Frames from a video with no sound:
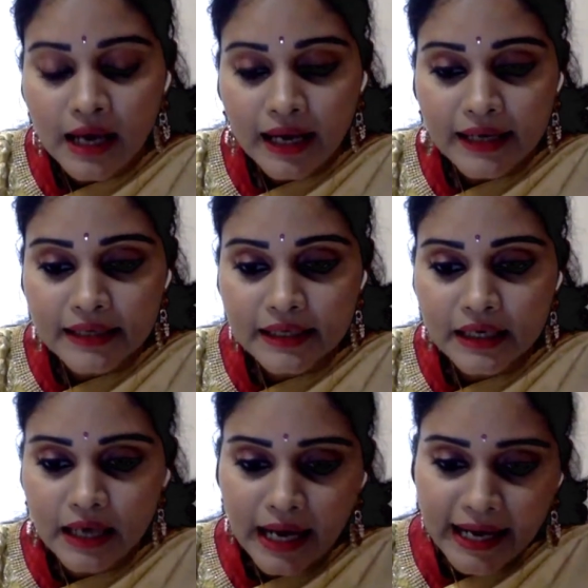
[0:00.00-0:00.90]
And
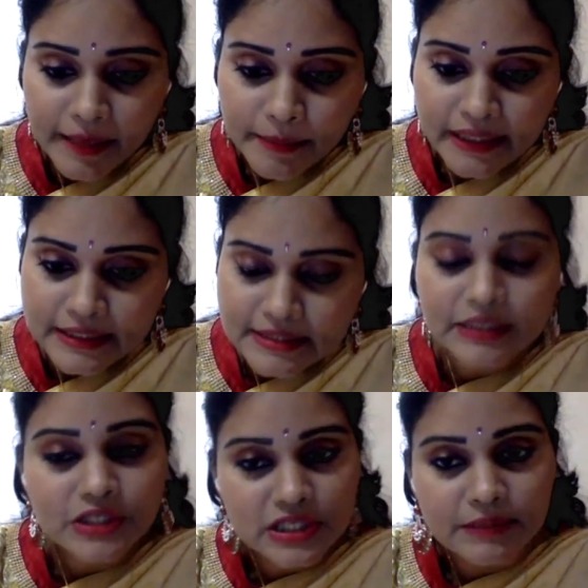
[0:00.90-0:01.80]
I am a
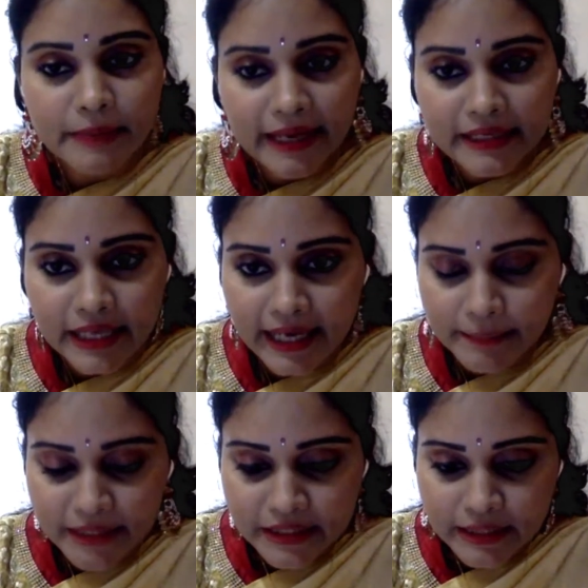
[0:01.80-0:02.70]
researcher
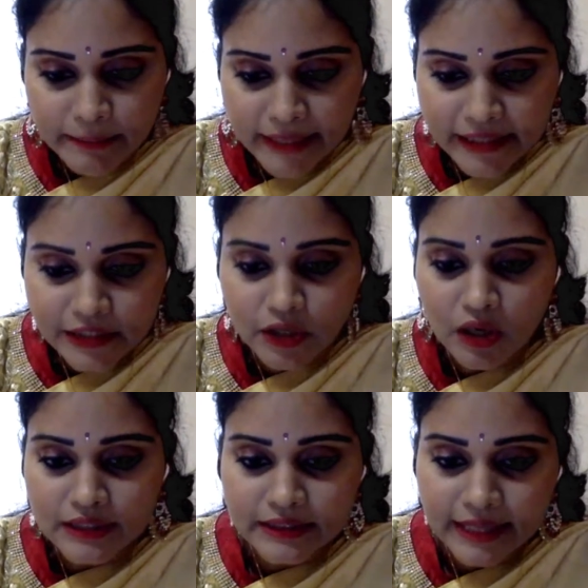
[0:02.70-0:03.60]
I'm a medical
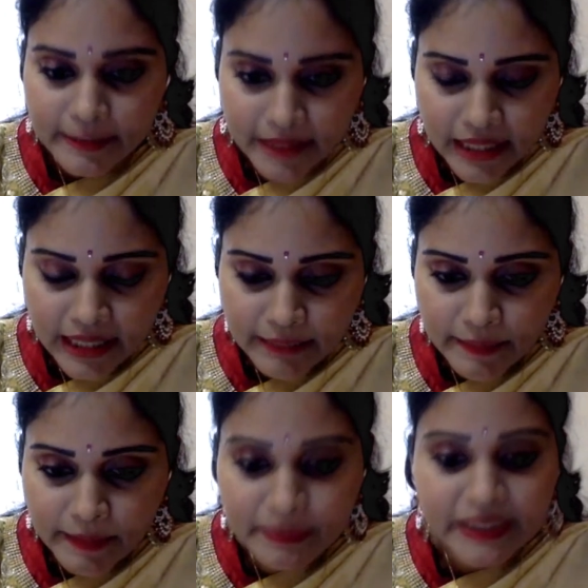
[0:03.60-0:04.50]
doctor, and I'm a
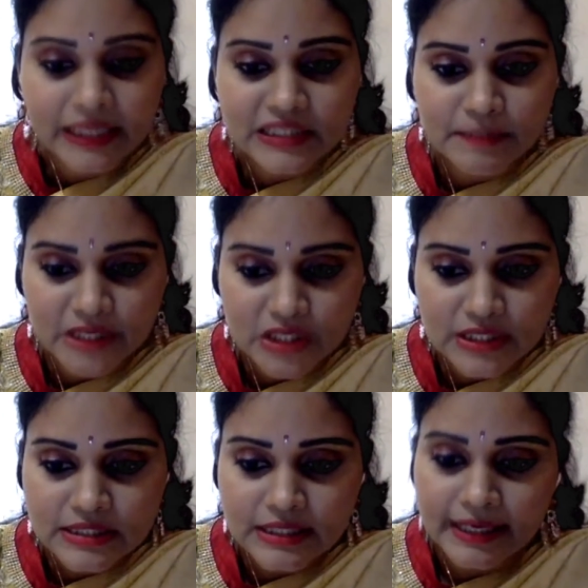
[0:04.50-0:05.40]
public health
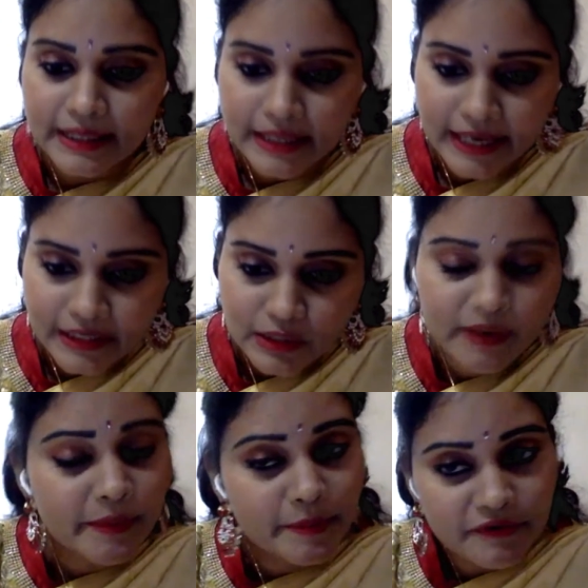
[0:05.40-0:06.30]
specialist. And right now
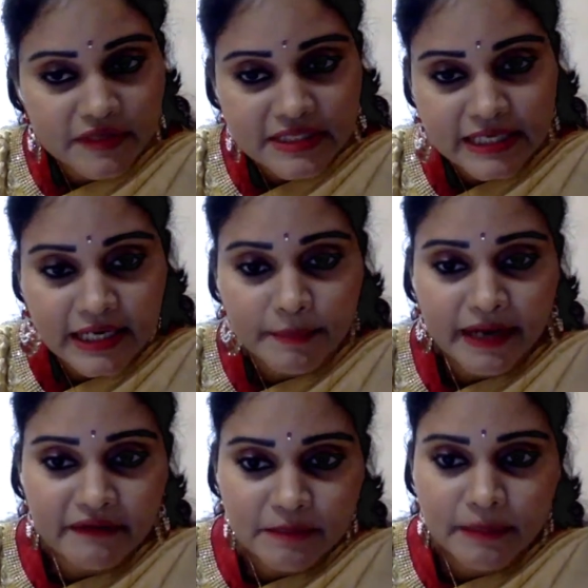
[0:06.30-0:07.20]
I'm a professor in a
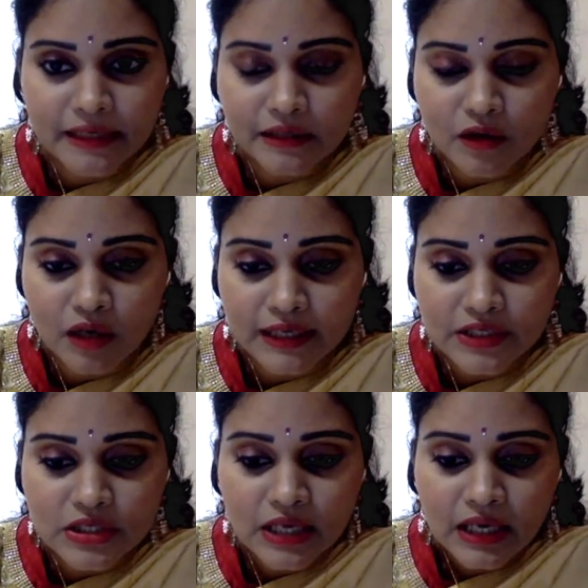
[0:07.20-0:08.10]
private medical
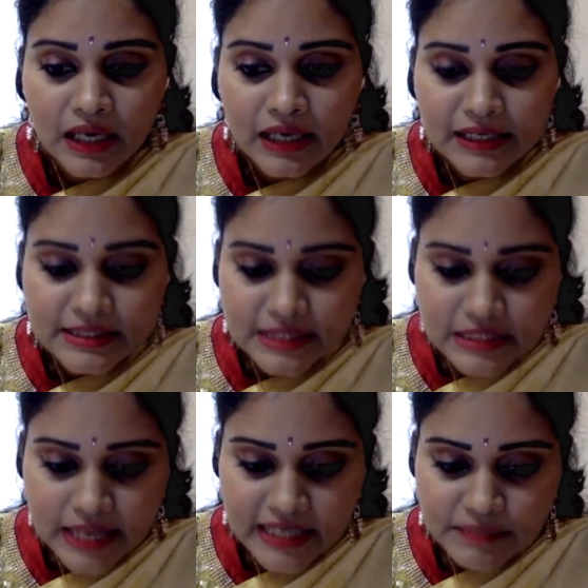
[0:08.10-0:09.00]
college.
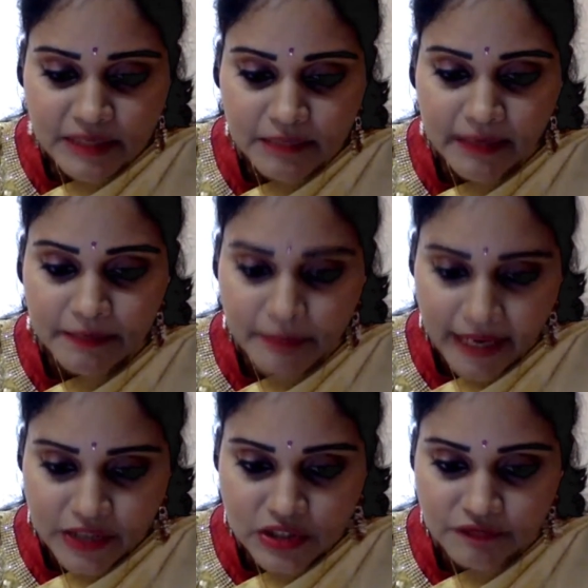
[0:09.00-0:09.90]
Research has been my
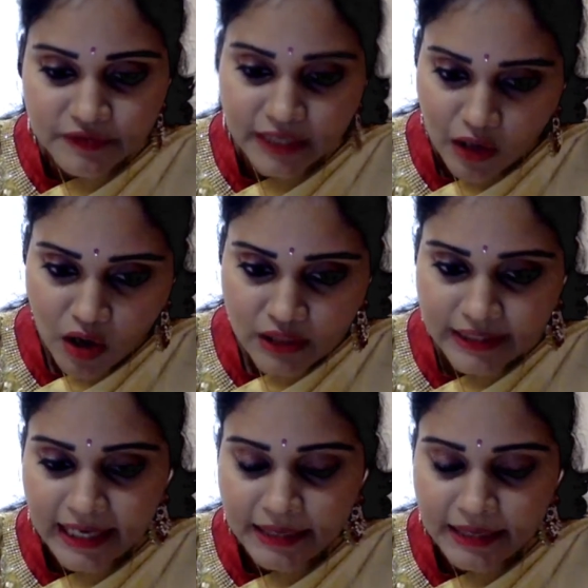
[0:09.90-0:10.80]
passion for a long
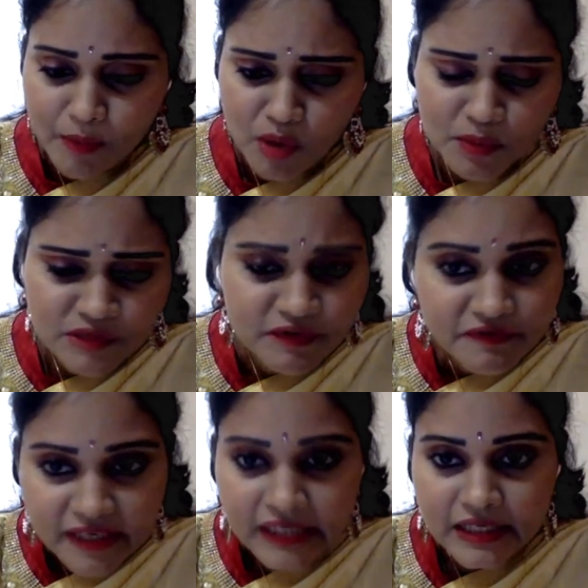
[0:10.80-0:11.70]
time. I'm almost
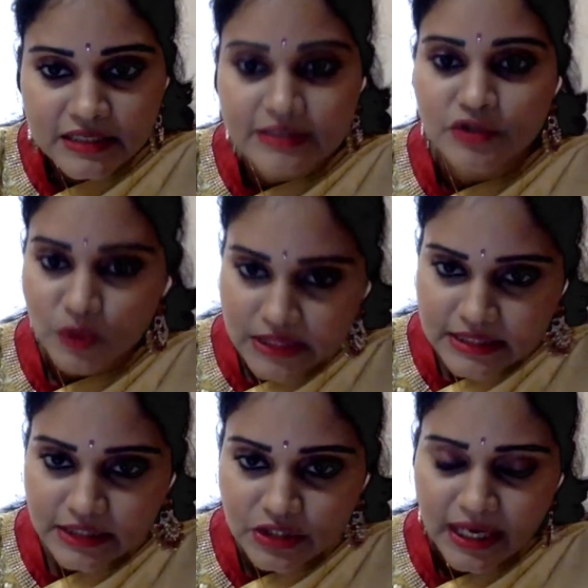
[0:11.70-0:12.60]
15 years into
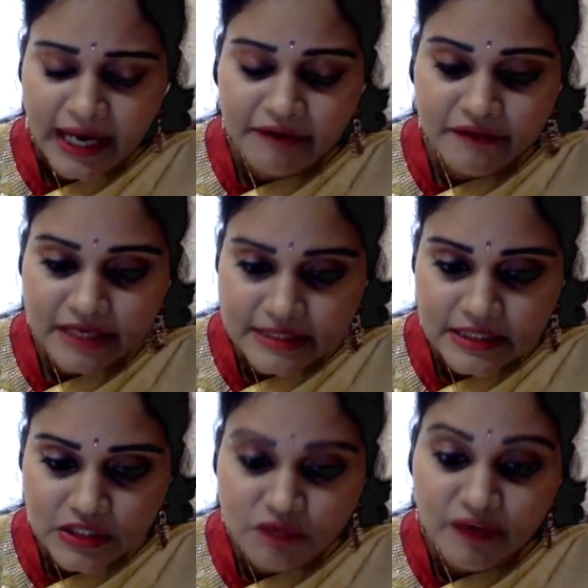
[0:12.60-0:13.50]
research. I have
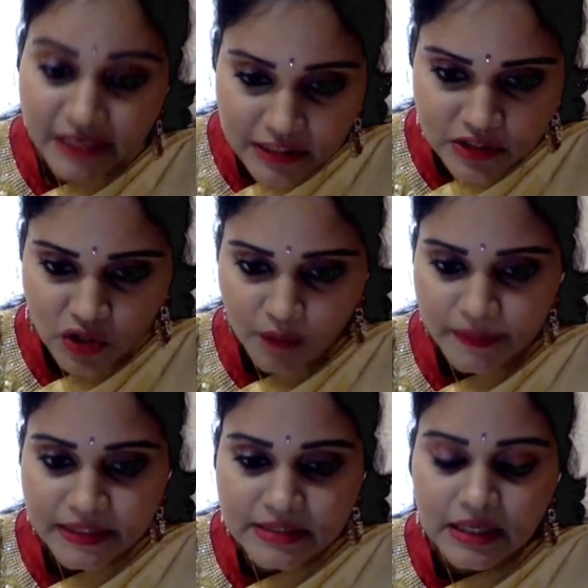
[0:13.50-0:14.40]
researched various
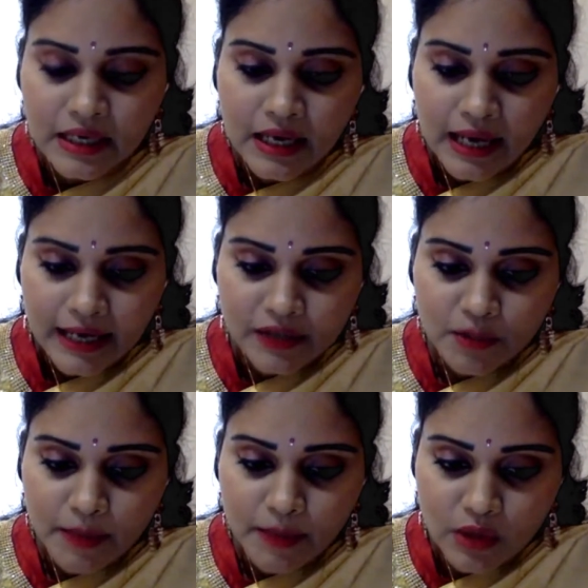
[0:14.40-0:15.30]
topics, and
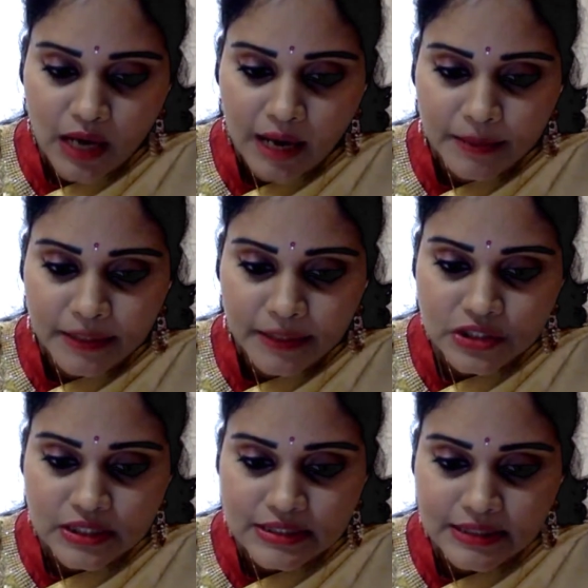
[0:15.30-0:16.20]
tobacco harm
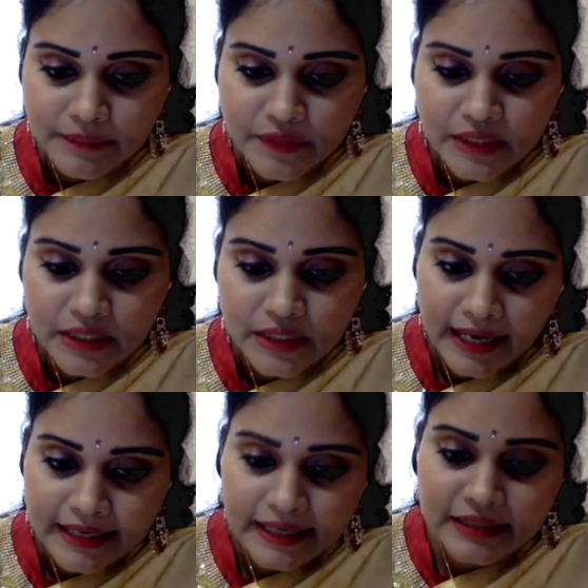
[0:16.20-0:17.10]
reduction is something I
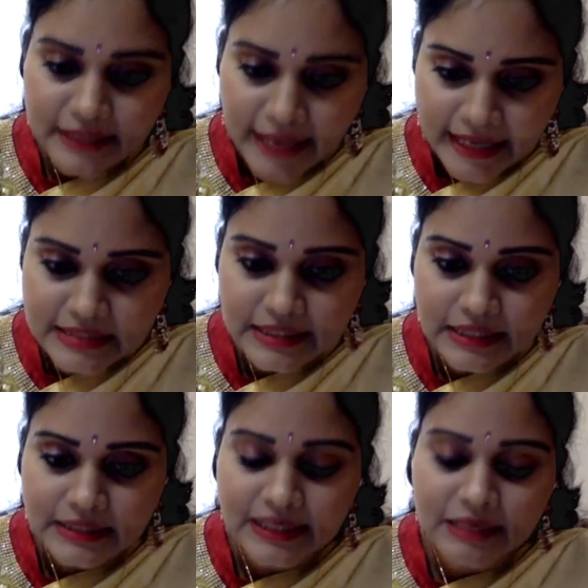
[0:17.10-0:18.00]
entered
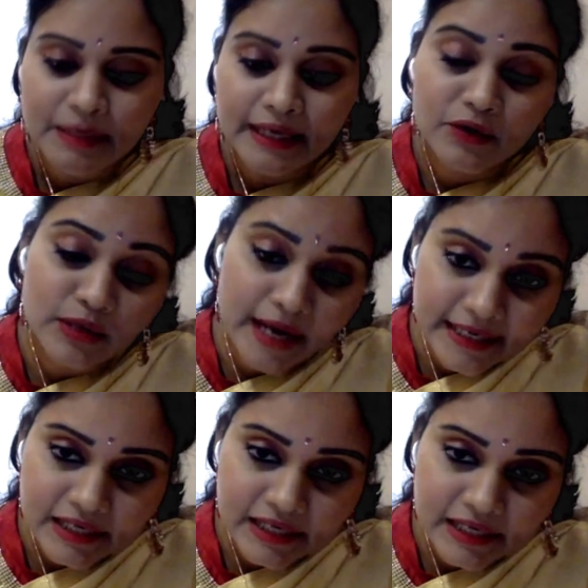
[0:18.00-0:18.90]
accidentally, but I could
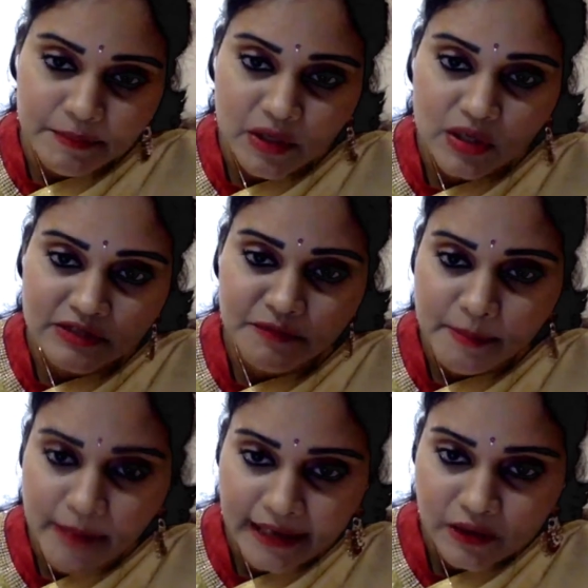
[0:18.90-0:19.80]
identify because of my
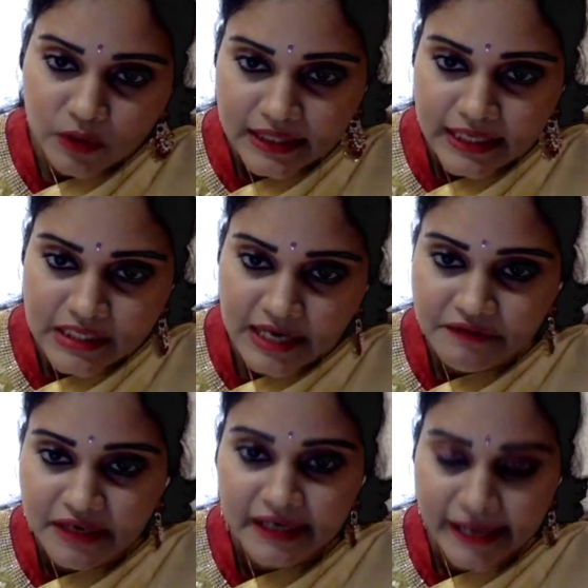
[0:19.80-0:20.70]
background in HIV
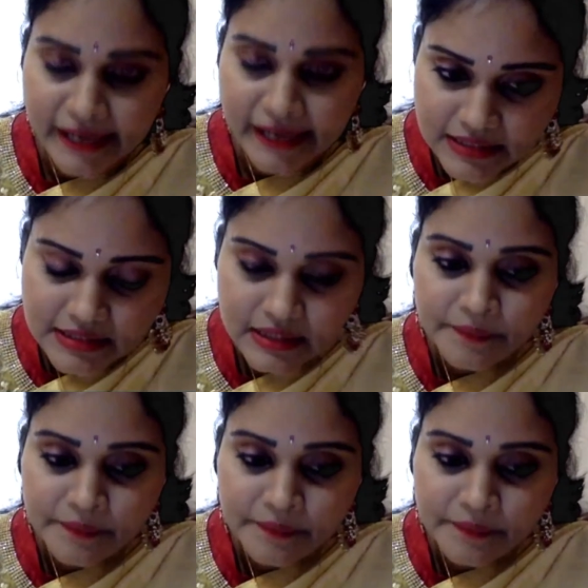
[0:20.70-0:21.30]
and AIDS.